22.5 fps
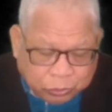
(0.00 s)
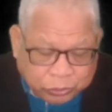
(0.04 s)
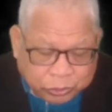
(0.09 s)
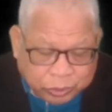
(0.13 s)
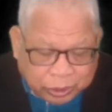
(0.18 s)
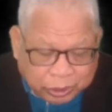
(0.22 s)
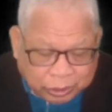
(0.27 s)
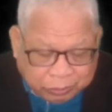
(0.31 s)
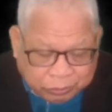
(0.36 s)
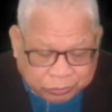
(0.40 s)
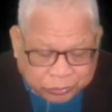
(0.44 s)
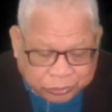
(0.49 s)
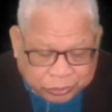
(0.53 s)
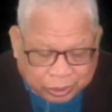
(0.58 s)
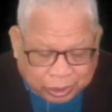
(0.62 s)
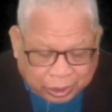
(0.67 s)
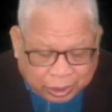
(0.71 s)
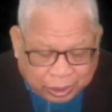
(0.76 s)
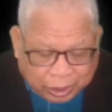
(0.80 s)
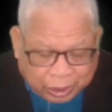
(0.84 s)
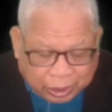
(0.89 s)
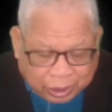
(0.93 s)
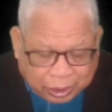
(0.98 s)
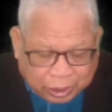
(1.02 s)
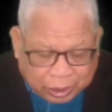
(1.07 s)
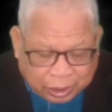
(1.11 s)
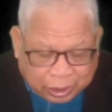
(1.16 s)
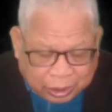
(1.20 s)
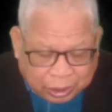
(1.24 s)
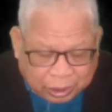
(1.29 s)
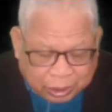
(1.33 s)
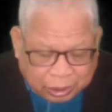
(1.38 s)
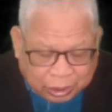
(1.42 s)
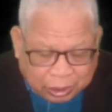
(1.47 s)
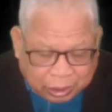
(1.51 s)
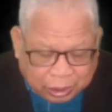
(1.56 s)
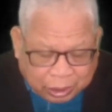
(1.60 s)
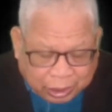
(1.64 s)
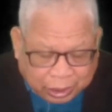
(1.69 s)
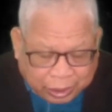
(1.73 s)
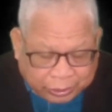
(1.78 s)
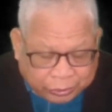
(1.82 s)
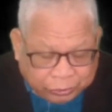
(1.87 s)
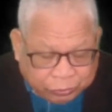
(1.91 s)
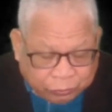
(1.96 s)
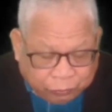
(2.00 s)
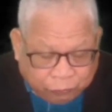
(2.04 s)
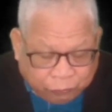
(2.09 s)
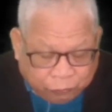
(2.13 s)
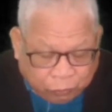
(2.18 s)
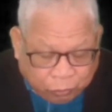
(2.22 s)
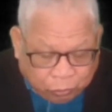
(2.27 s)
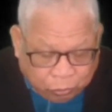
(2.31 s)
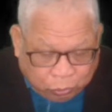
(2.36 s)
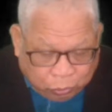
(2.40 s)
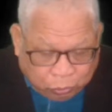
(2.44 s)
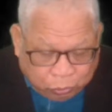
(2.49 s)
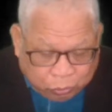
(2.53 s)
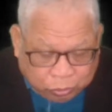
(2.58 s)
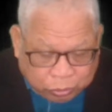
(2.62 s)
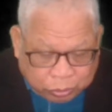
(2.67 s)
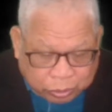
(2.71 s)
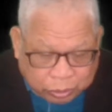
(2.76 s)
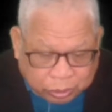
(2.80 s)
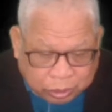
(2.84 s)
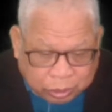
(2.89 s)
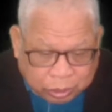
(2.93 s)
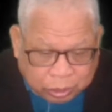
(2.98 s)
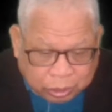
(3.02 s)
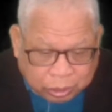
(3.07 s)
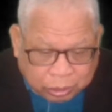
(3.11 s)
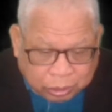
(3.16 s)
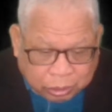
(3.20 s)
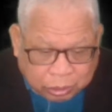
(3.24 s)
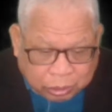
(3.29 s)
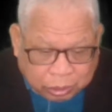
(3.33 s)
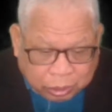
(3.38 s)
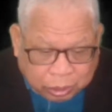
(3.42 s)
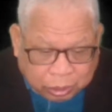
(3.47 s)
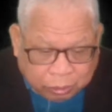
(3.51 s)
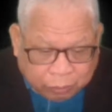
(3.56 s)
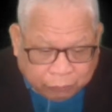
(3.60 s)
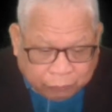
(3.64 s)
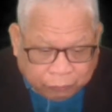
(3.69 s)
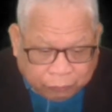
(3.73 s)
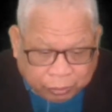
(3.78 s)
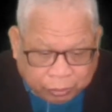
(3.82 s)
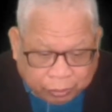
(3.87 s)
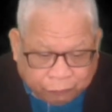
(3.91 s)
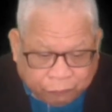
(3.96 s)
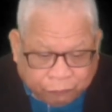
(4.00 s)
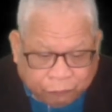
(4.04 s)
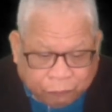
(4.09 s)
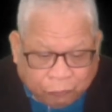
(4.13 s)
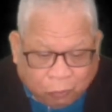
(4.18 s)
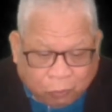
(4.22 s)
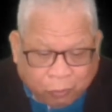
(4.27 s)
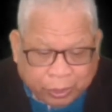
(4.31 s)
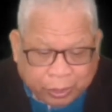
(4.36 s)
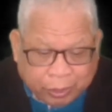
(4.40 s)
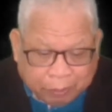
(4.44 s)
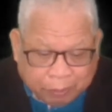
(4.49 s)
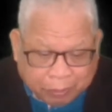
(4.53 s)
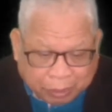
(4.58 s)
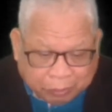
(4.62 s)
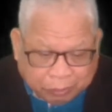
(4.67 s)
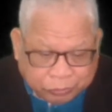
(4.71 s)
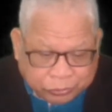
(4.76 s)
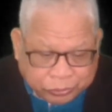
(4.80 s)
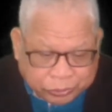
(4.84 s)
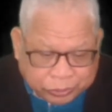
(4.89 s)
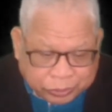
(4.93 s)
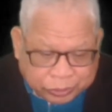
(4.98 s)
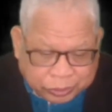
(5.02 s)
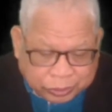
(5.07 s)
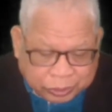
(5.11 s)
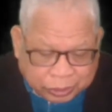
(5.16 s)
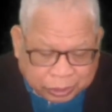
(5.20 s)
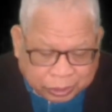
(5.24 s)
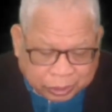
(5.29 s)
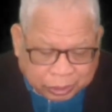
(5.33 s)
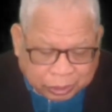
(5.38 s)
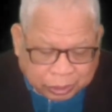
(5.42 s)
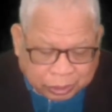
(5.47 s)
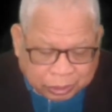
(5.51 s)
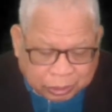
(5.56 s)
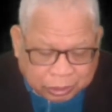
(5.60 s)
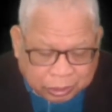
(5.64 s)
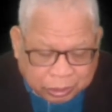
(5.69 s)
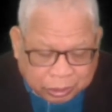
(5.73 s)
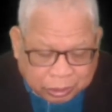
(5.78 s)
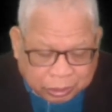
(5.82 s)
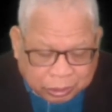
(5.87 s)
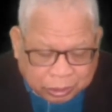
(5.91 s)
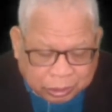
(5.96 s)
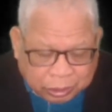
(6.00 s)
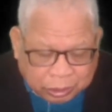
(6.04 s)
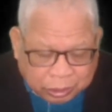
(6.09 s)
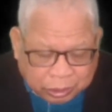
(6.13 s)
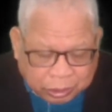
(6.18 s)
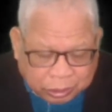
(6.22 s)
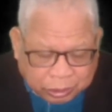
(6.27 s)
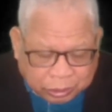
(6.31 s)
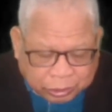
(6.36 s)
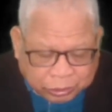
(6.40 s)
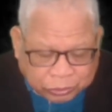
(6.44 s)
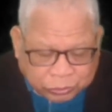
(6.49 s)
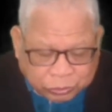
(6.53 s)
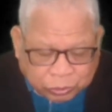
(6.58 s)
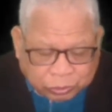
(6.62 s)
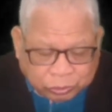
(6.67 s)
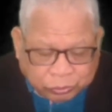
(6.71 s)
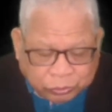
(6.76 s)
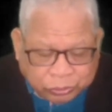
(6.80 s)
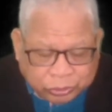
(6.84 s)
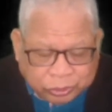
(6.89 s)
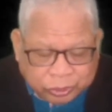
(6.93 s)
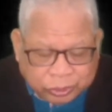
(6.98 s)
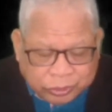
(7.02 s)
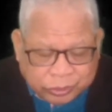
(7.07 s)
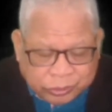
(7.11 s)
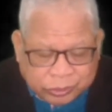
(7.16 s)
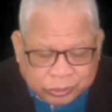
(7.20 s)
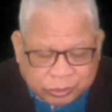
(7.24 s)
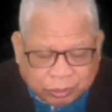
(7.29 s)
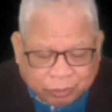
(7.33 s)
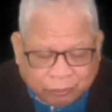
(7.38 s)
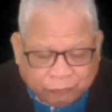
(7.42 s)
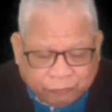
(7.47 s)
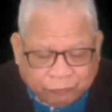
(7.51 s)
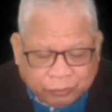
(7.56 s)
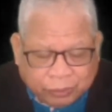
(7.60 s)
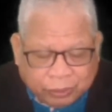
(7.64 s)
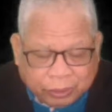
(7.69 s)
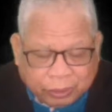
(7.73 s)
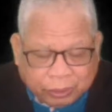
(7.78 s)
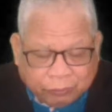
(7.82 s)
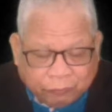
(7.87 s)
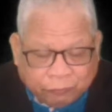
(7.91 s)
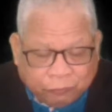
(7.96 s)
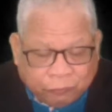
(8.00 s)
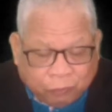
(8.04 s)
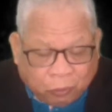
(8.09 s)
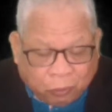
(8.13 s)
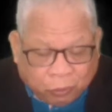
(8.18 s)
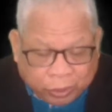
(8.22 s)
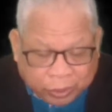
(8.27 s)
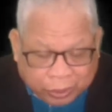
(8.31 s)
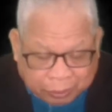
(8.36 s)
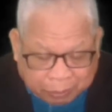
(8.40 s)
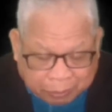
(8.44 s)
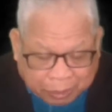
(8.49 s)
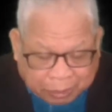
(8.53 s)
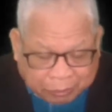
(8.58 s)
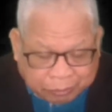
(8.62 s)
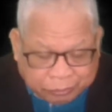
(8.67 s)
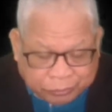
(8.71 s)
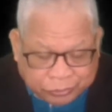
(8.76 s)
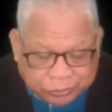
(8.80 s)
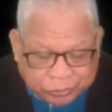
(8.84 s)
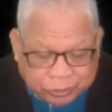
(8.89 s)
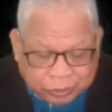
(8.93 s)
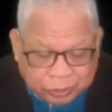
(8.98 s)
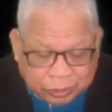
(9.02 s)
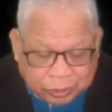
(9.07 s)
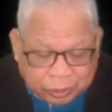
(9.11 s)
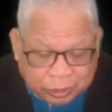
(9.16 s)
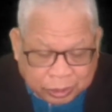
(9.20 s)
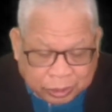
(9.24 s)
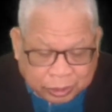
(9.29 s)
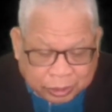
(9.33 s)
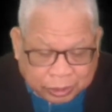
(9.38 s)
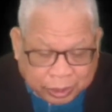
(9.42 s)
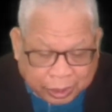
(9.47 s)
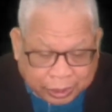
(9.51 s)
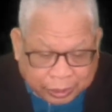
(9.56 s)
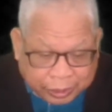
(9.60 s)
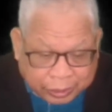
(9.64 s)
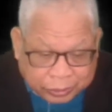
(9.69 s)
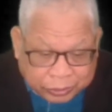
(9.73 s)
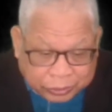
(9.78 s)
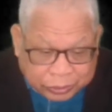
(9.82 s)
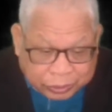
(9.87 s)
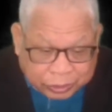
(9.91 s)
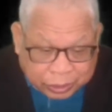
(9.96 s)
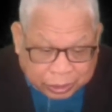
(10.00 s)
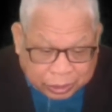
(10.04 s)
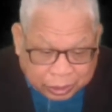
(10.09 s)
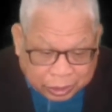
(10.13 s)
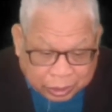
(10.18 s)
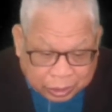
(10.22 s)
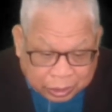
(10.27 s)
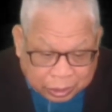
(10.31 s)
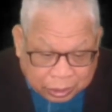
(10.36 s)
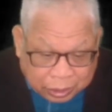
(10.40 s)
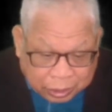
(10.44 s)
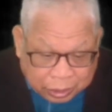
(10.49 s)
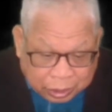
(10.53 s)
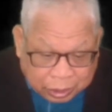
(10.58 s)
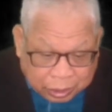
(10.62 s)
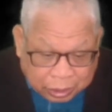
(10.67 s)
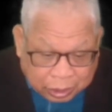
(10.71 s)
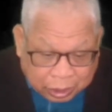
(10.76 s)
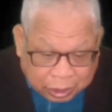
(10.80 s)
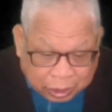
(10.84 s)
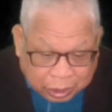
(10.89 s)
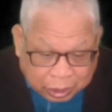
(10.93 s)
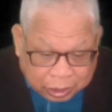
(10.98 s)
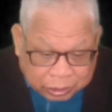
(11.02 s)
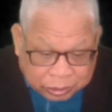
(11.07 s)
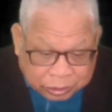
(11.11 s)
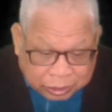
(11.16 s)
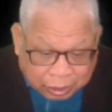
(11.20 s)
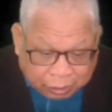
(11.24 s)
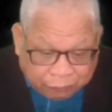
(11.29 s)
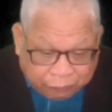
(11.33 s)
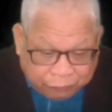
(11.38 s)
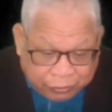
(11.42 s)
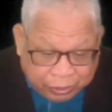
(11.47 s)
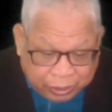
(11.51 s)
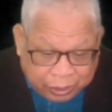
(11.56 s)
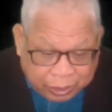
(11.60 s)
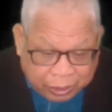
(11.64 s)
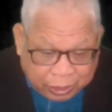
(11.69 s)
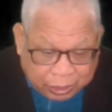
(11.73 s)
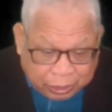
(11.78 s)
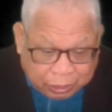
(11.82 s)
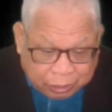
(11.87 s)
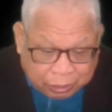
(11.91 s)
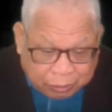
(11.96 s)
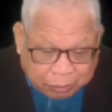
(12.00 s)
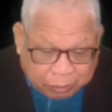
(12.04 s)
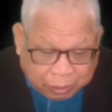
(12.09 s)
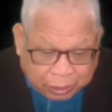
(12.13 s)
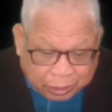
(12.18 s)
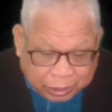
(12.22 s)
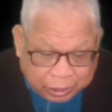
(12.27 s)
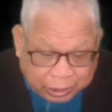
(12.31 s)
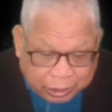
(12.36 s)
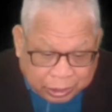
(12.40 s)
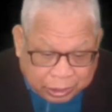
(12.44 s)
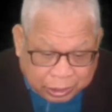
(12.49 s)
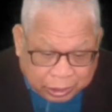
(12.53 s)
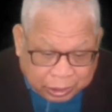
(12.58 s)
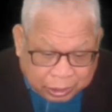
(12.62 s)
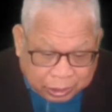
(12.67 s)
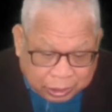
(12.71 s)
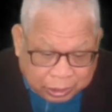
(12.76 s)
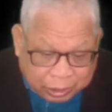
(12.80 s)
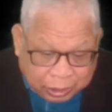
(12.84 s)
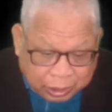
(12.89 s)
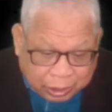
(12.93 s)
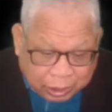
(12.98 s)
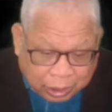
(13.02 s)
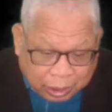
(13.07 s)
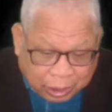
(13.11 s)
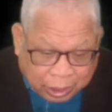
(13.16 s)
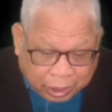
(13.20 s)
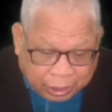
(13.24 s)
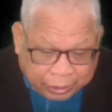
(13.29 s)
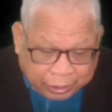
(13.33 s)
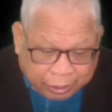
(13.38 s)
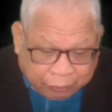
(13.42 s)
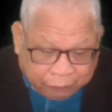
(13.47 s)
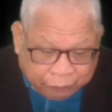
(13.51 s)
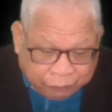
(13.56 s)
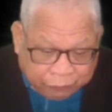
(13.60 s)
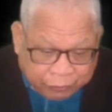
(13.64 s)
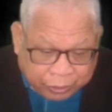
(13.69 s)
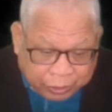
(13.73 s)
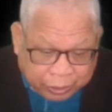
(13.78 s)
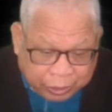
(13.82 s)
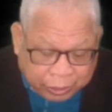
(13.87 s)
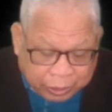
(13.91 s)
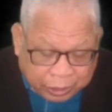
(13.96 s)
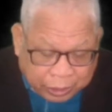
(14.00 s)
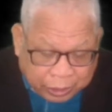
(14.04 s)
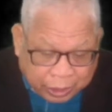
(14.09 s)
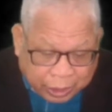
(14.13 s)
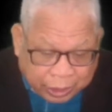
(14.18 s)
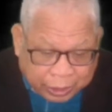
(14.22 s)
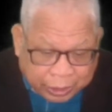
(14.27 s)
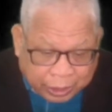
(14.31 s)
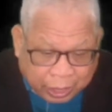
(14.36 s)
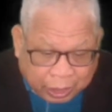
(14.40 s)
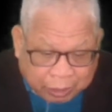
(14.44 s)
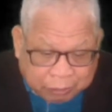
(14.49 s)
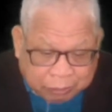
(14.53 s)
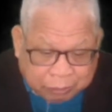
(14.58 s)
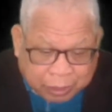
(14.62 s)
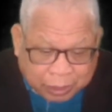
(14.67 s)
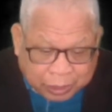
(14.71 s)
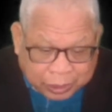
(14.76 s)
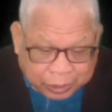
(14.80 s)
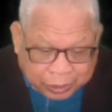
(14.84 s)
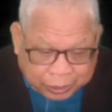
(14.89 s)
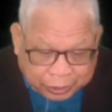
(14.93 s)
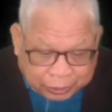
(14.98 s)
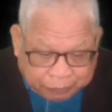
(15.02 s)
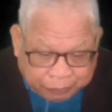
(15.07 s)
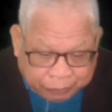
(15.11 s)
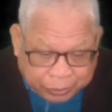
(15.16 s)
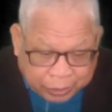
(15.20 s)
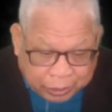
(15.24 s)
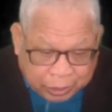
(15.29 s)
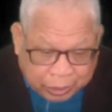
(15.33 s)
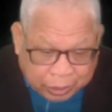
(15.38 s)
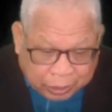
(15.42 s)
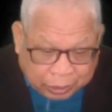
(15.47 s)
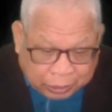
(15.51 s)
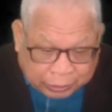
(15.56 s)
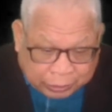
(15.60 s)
the Muslims are to follow the four Imams, the resolutions of the four Imams, that is the Shafi'i, Maliki, Hanafi, and Hanbali.